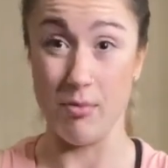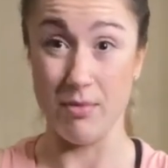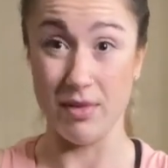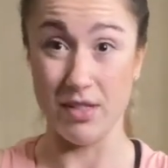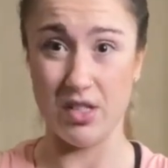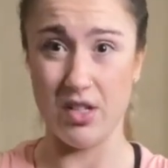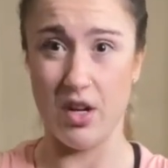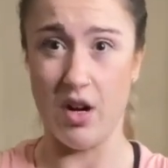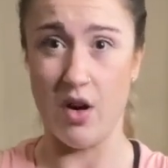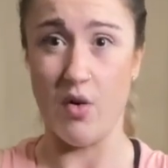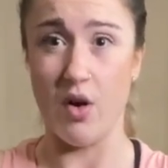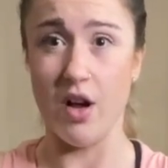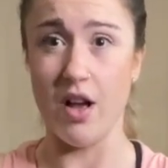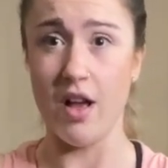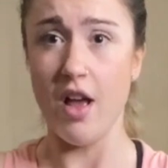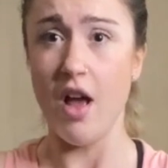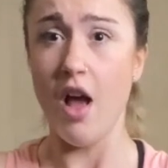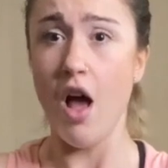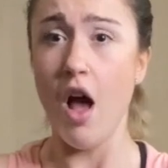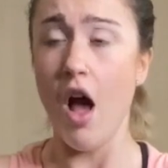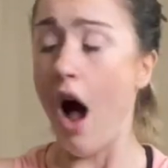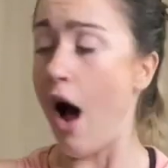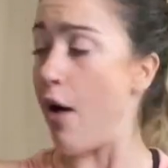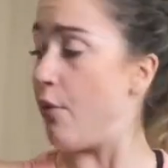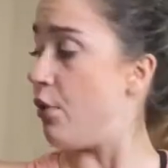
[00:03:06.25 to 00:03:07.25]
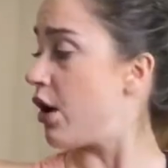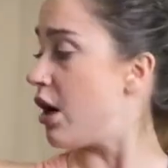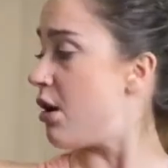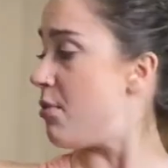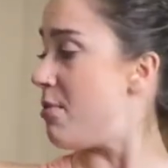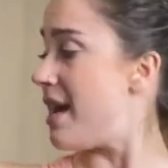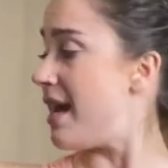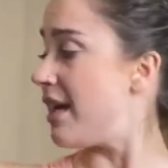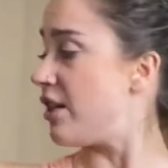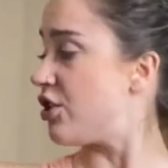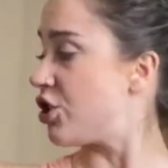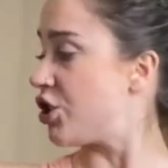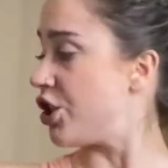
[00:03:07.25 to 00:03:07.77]
So I want to
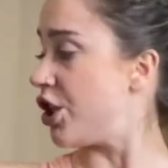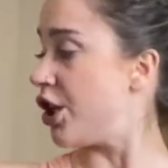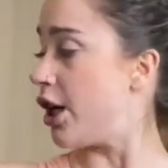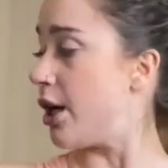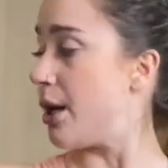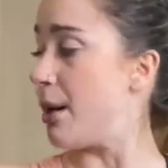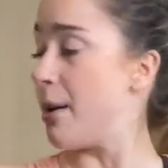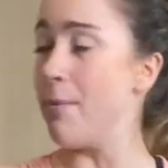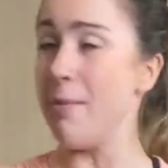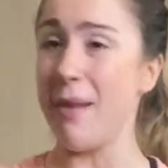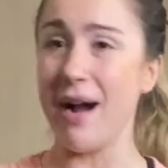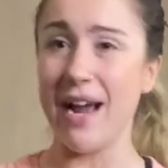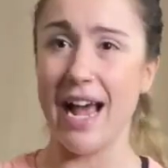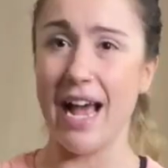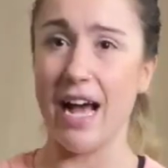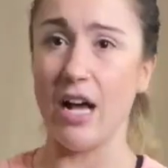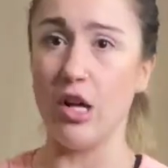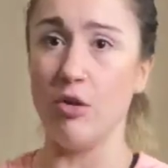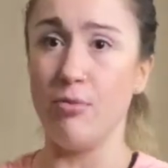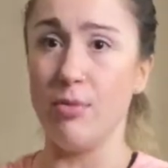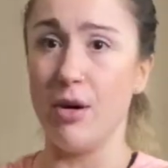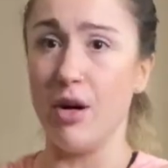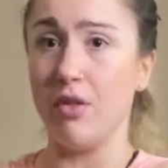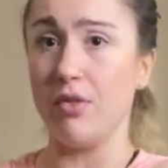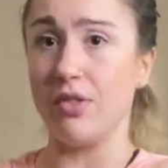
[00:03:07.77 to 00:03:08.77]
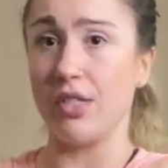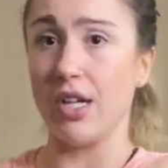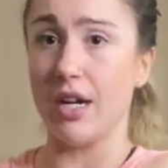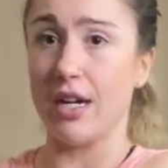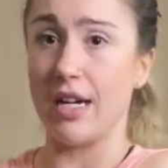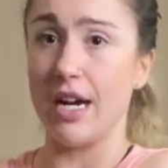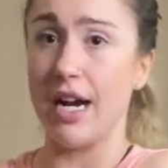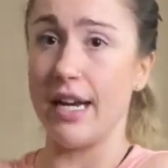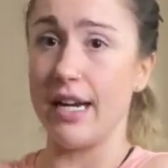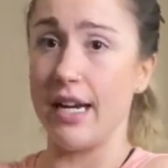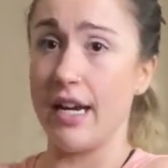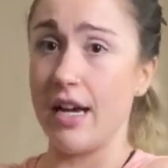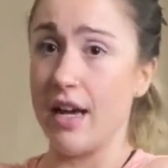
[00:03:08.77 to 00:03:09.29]
make sure my elbows are
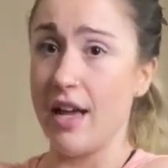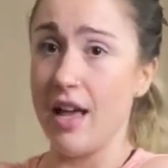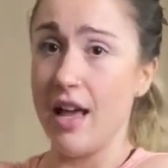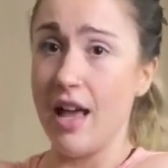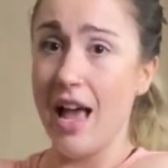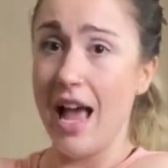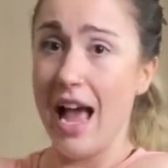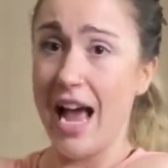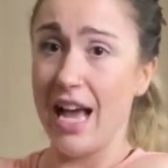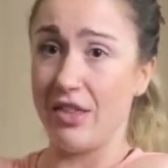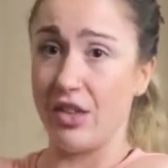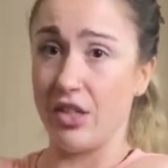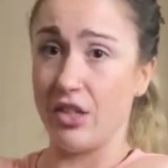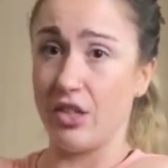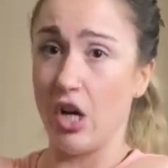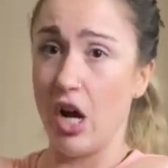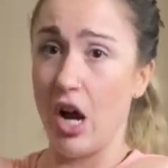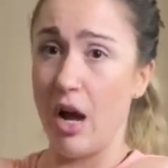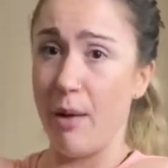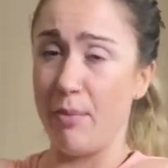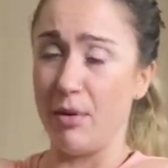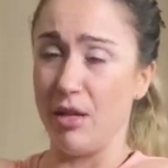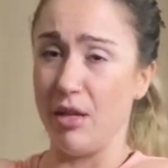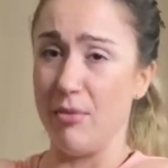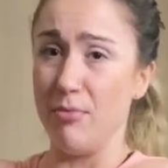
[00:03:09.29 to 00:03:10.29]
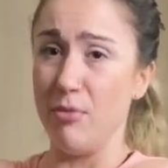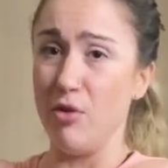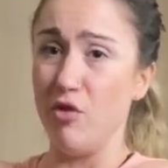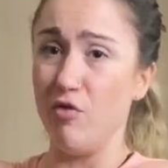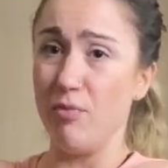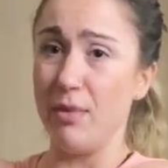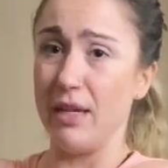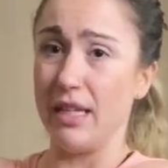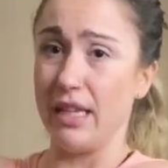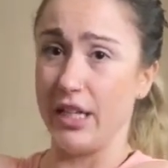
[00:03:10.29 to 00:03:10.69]
kind of at the top of the movement.